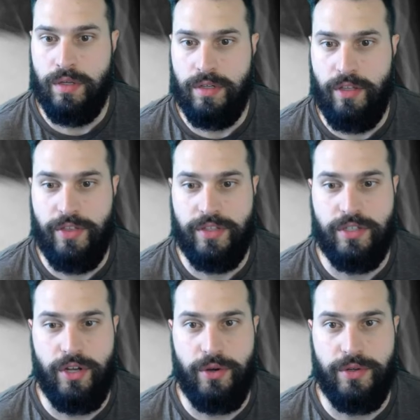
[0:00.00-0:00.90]
Another thing
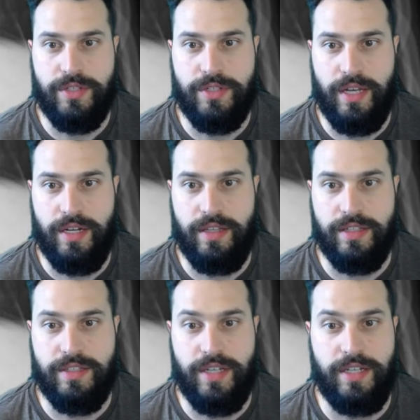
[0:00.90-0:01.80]
to note is that in
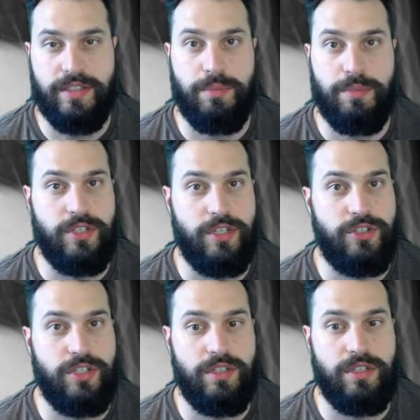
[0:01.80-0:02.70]
this nicely
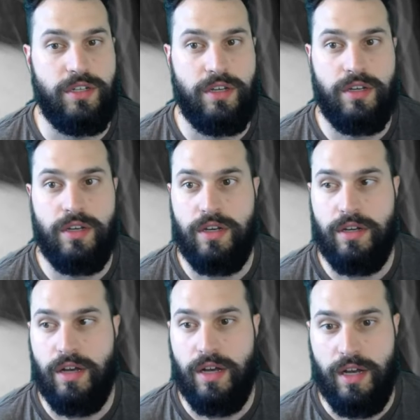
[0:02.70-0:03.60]
positioned
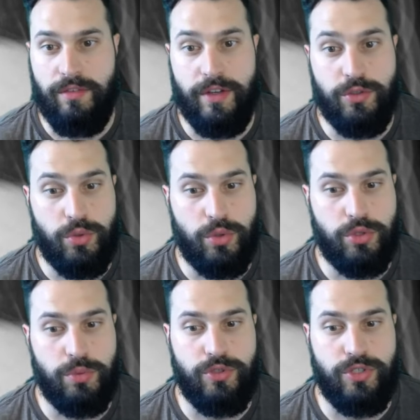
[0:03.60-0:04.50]

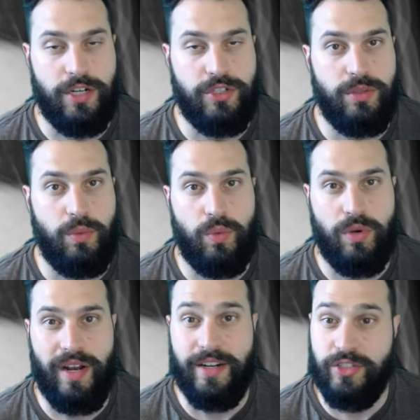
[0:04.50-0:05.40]
ventrodorsal projection, we're
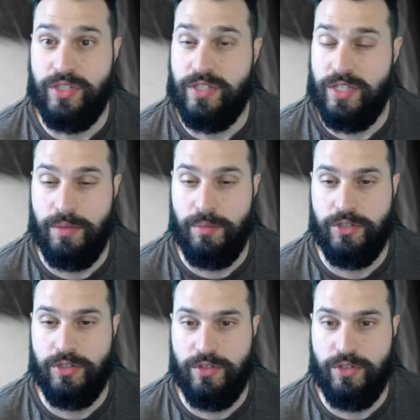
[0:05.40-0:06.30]
not actually seeing
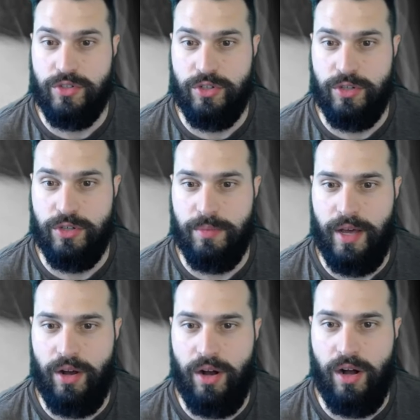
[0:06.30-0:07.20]
much of the sternum
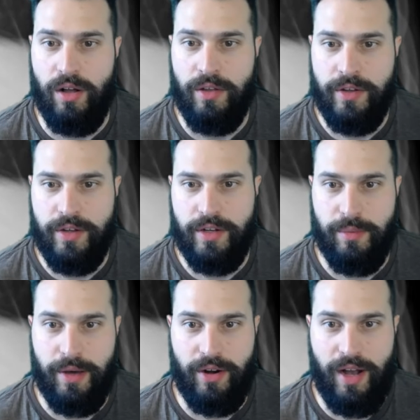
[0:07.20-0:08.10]
at all.
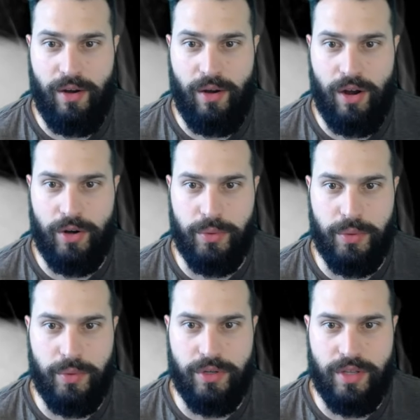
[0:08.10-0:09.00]
No matter how hard we
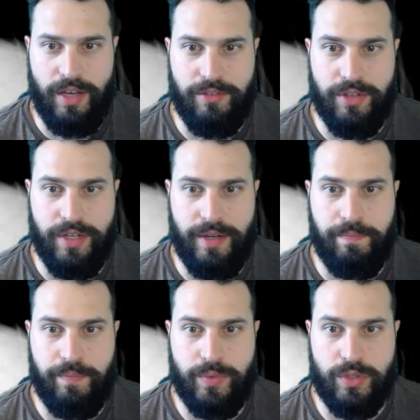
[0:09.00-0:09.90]
window level it,
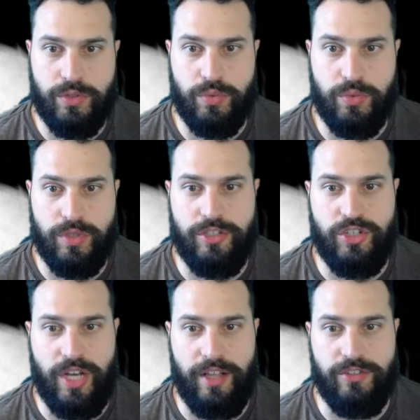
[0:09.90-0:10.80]
it's really
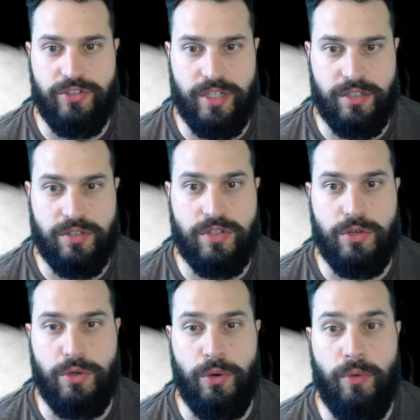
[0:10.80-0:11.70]
challenging
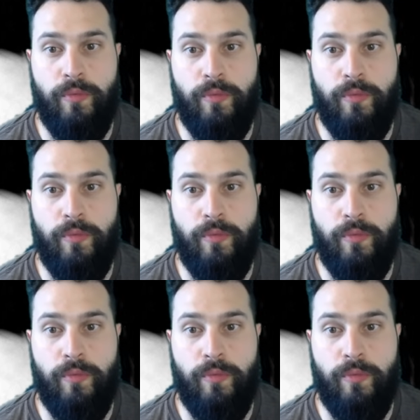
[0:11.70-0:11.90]
to